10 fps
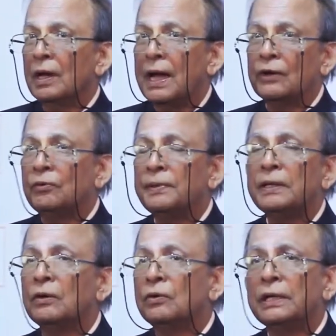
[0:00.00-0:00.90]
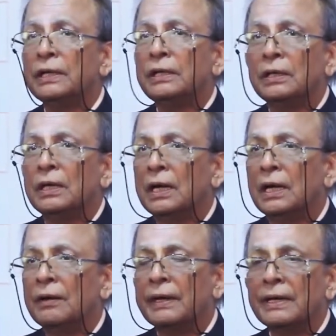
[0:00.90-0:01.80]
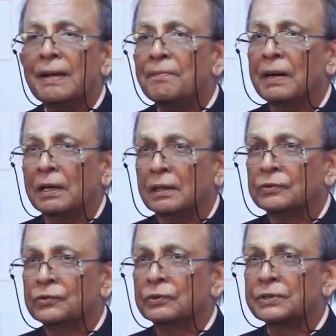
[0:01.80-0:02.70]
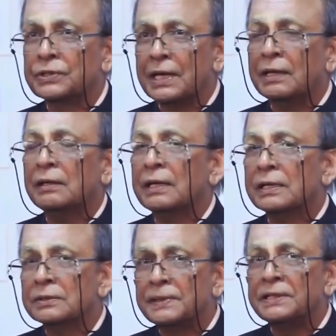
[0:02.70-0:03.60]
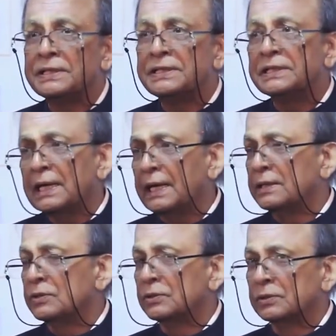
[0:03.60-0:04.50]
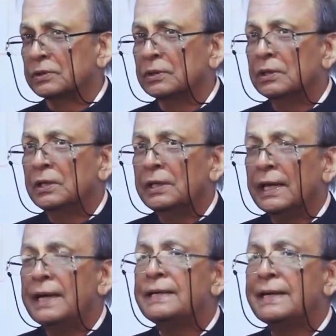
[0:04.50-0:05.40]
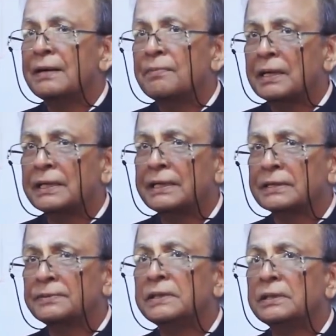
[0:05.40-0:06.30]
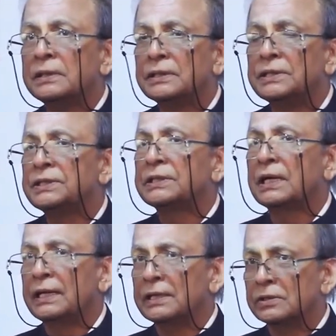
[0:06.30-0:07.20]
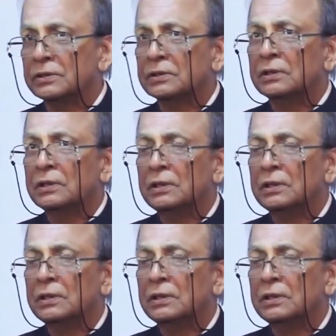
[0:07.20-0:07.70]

I will be only a number. So share has been digitalized. Entire market has been digitalized.